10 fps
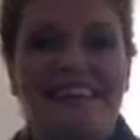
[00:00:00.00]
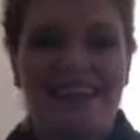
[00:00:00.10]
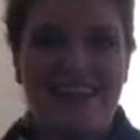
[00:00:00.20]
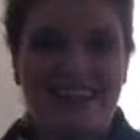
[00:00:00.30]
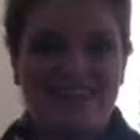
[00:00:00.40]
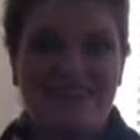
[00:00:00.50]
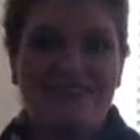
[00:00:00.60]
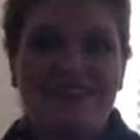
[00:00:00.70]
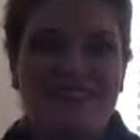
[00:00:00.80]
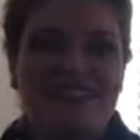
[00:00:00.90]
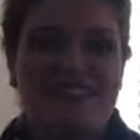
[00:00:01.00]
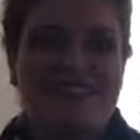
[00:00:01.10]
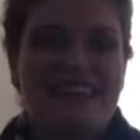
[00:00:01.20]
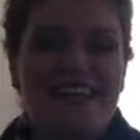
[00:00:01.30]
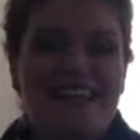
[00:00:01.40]
It was
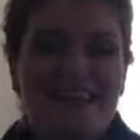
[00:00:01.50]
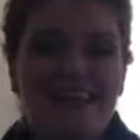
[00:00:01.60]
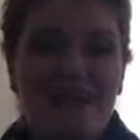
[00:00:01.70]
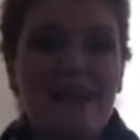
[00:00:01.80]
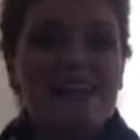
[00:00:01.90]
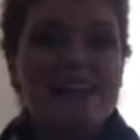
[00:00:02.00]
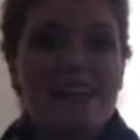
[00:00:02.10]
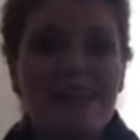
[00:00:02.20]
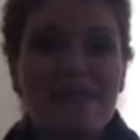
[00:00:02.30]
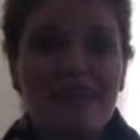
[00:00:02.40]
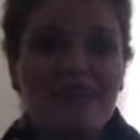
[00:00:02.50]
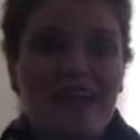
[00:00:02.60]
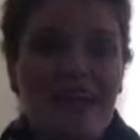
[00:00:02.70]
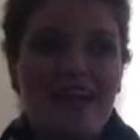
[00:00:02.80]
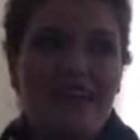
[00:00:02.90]
the best day of my
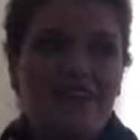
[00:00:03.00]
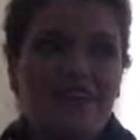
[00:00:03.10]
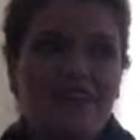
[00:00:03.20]
life.